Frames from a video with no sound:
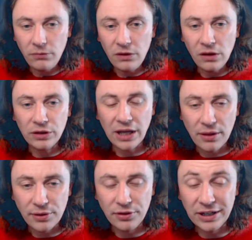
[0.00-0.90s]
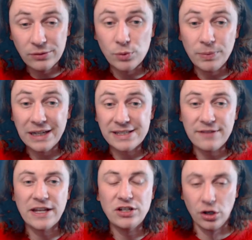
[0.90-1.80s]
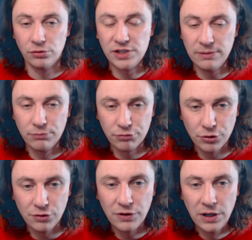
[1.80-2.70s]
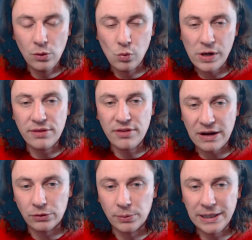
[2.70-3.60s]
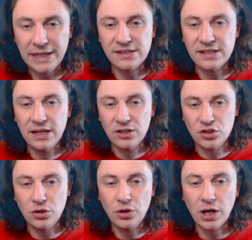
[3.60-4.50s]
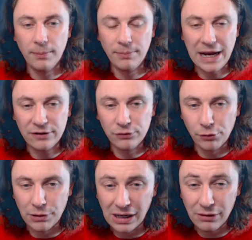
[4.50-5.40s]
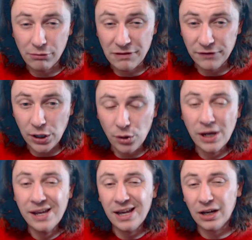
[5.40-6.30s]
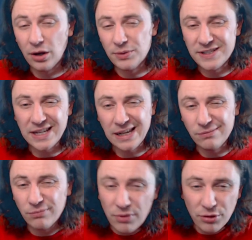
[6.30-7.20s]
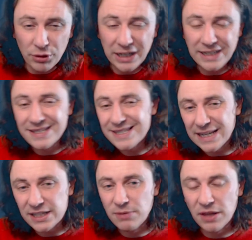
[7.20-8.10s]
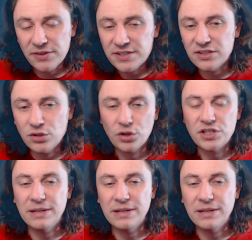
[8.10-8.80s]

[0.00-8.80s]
The other thing would be is if they don't improve with therapies, to come back for a review. And I would say 3 to 6 months is not